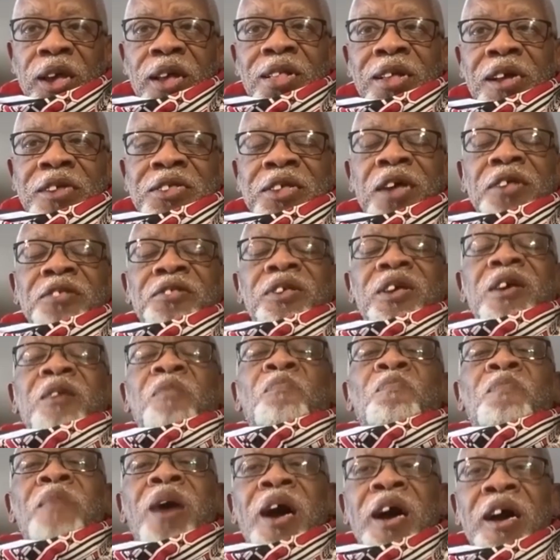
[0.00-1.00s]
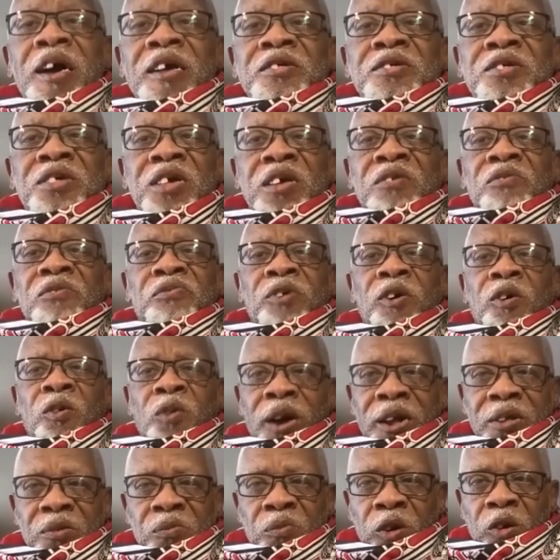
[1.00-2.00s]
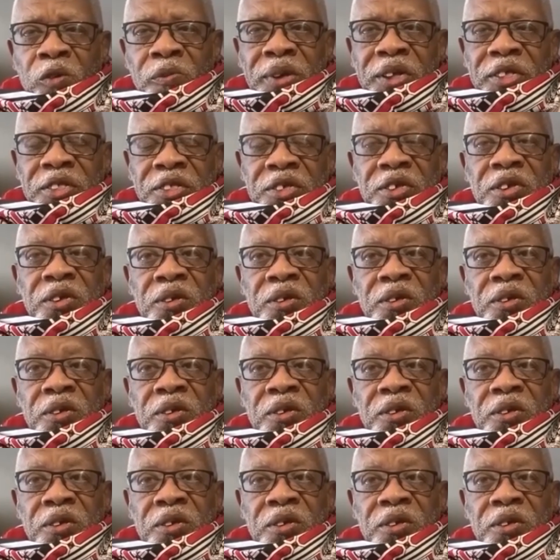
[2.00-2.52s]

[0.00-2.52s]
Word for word: Let us imagine for one moment